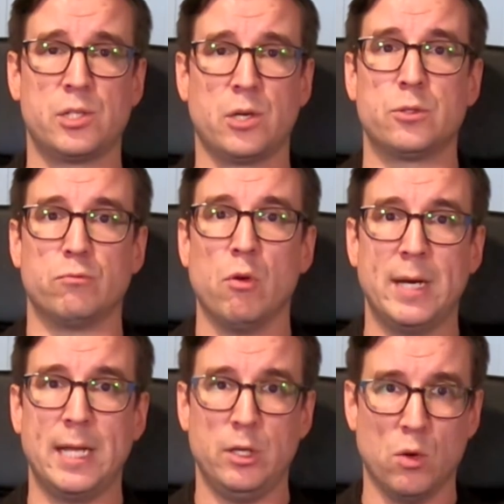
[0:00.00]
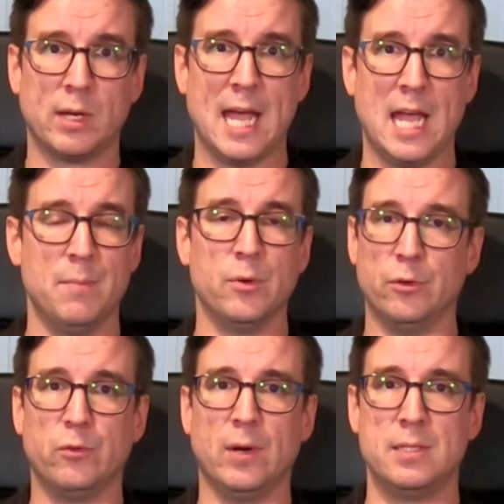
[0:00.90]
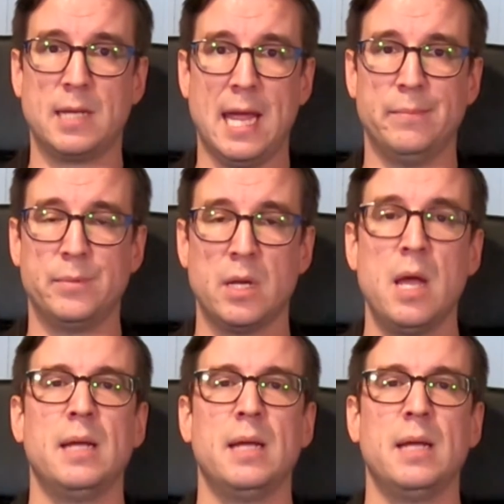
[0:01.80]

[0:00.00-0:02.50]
starts ruining your game or your friends' games,